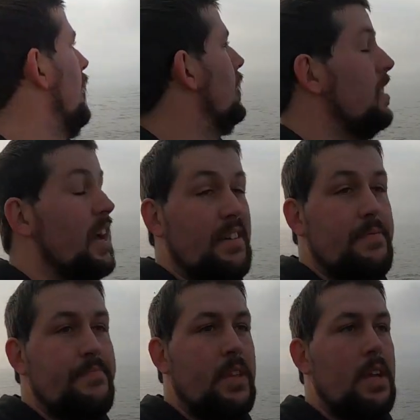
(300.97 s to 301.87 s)
and yeah,
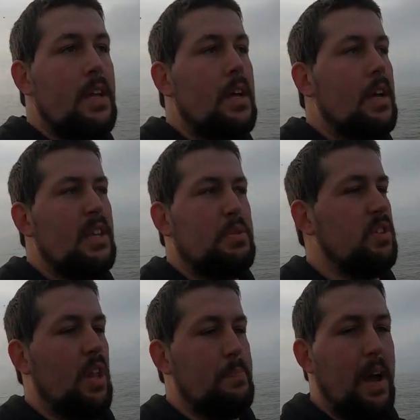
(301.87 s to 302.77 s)
this
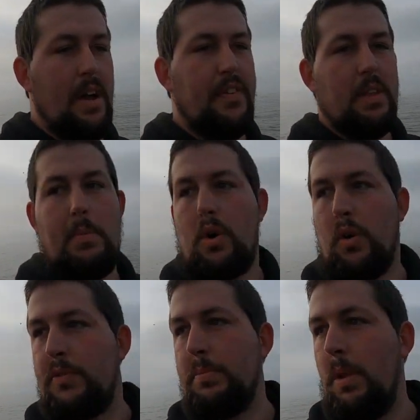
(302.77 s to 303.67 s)
one's a lot better. I feel more
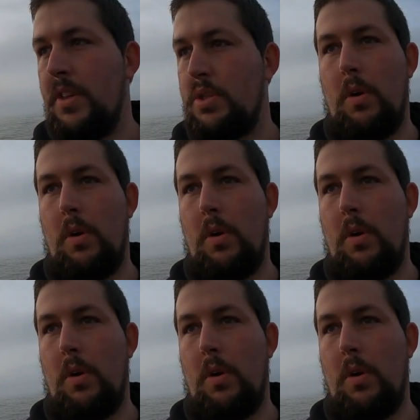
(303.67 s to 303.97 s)
comfortable in this